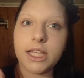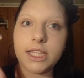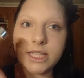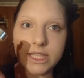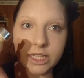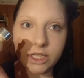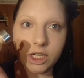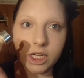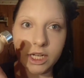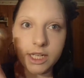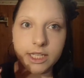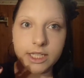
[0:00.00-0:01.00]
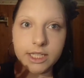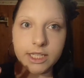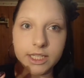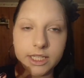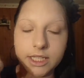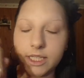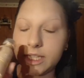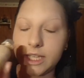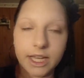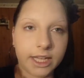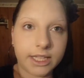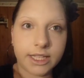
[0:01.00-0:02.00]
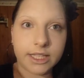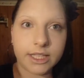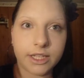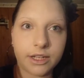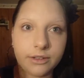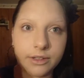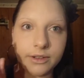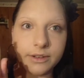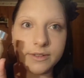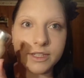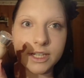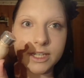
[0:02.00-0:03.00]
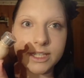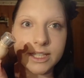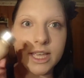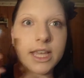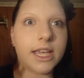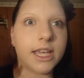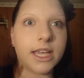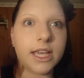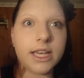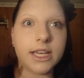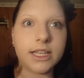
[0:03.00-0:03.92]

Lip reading: concealer. Yeah, that's totally what I was trying to say.